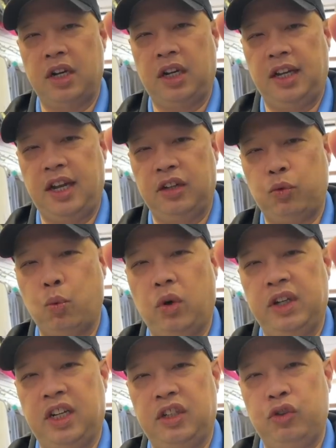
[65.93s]
Clash
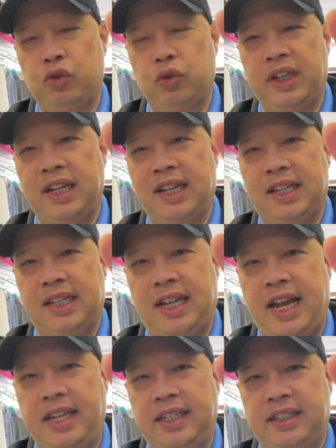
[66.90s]
100
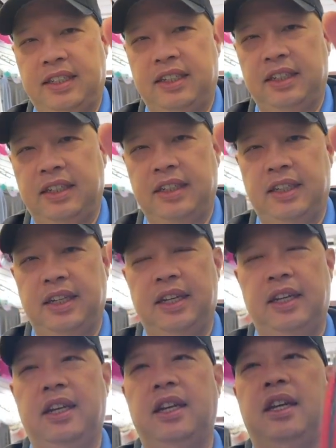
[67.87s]
Light.
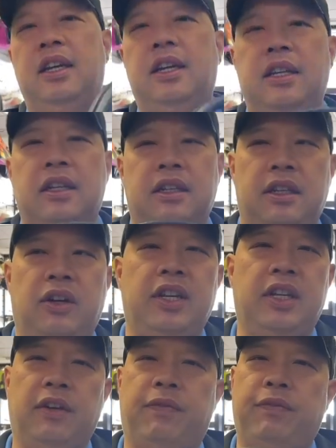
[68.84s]
You know,
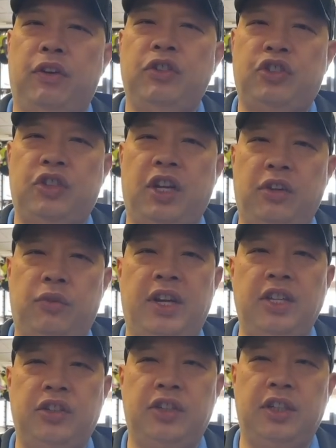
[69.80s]
in the first
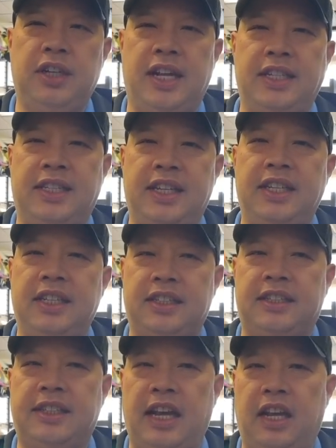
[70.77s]
generation, I didn't
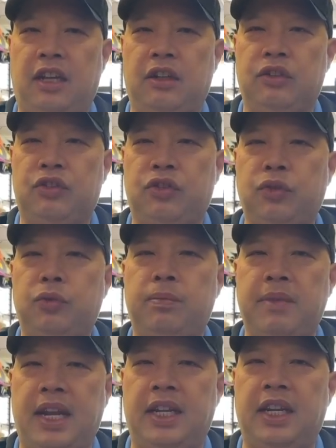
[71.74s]
sell too
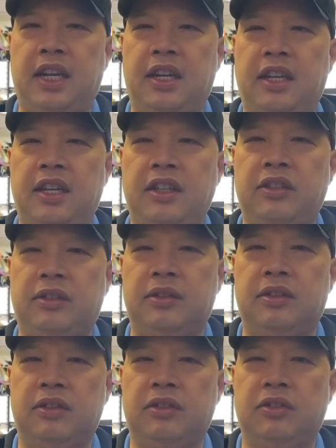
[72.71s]
many of these
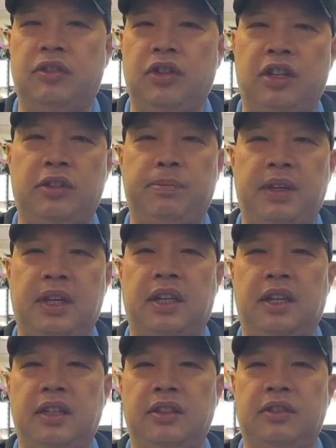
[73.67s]
just
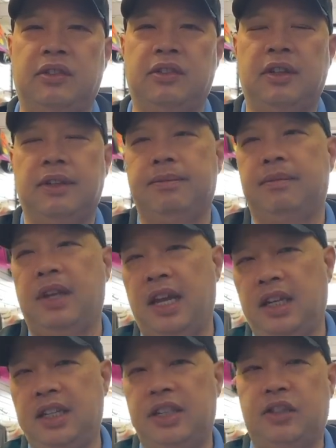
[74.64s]
because
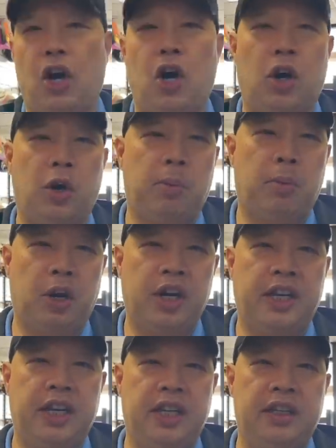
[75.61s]
at least our
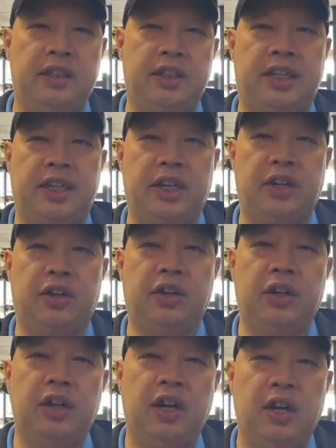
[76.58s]
market
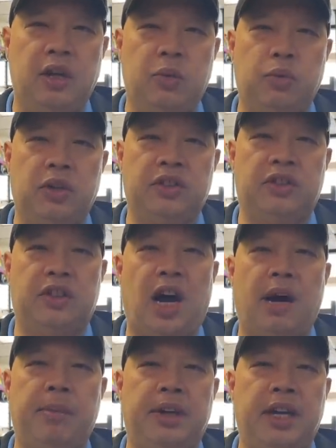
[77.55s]
here was
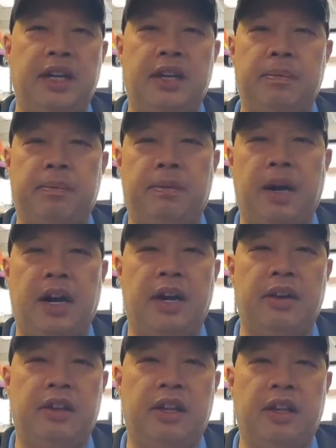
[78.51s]
dominated
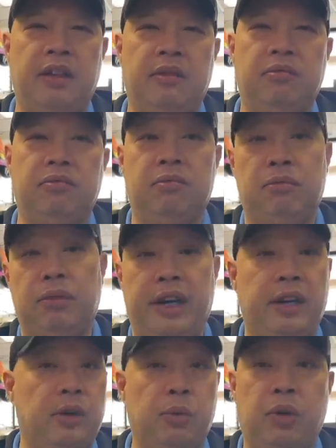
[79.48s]
by the
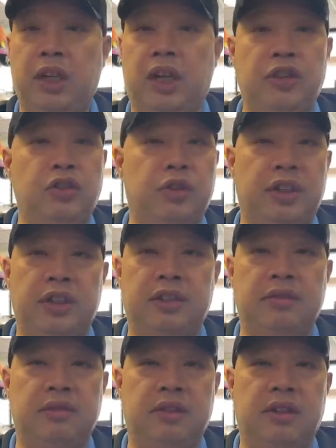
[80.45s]
regular 100.
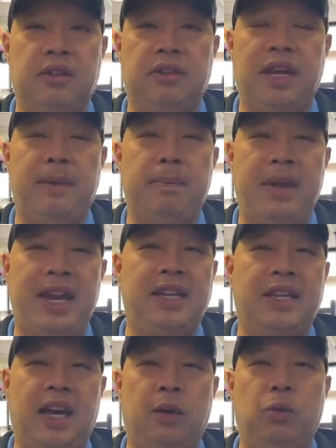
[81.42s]
You know, they
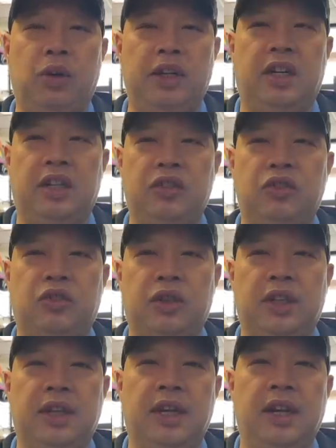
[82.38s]
made that
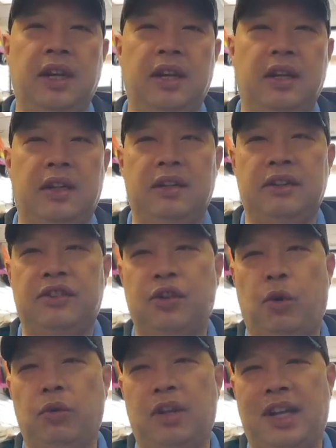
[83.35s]
100
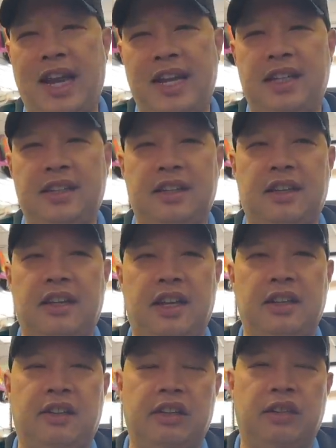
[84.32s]
so light
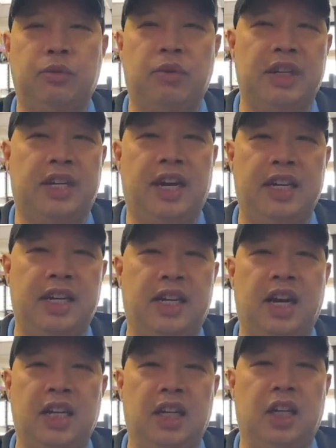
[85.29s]
that this one kind of
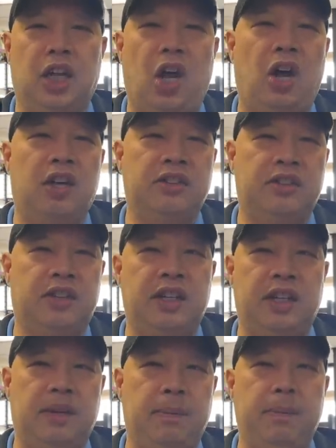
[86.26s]
got lost
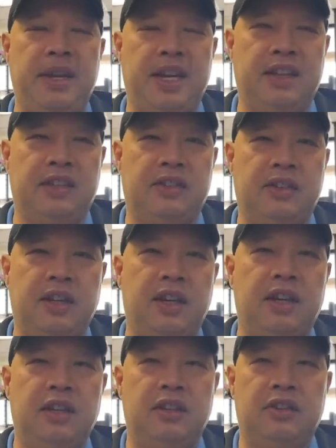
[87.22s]
in the mix.
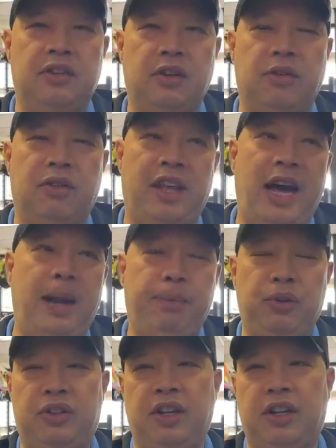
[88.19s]
So that
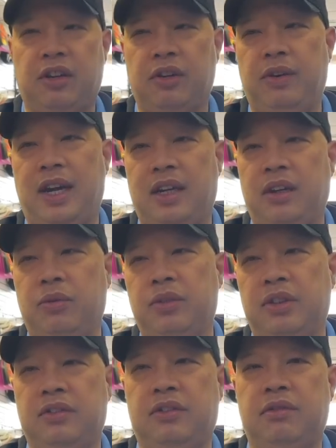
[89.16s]
particular racket
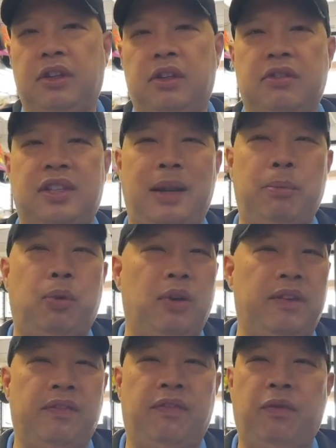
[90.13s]
was, you know,
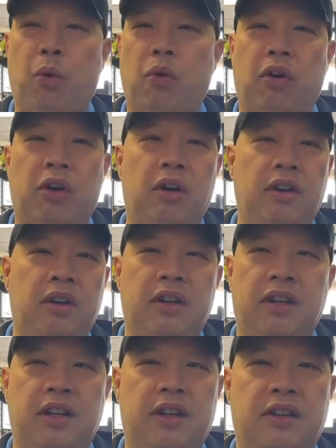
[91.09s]
10.4
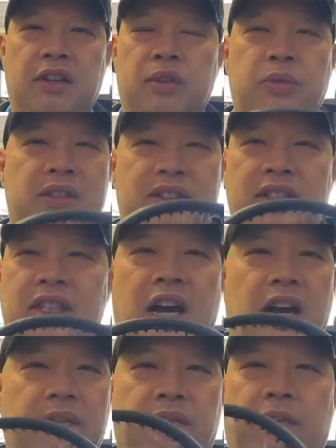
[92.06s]
and this one's
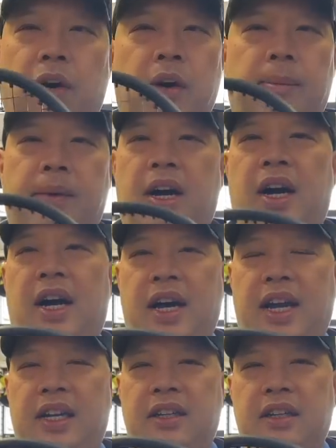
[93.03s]
not far behind.